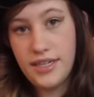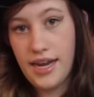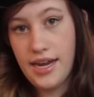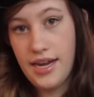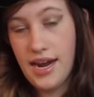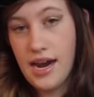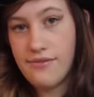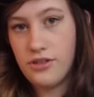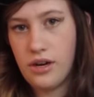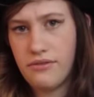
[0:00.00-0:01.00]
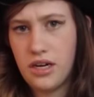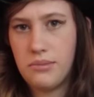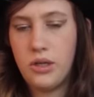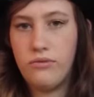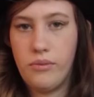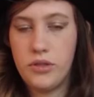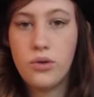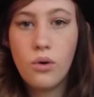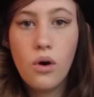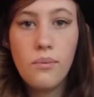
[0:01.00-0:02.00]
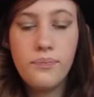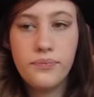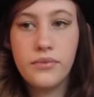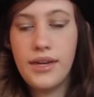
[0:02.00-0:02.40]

day after I've come home from school,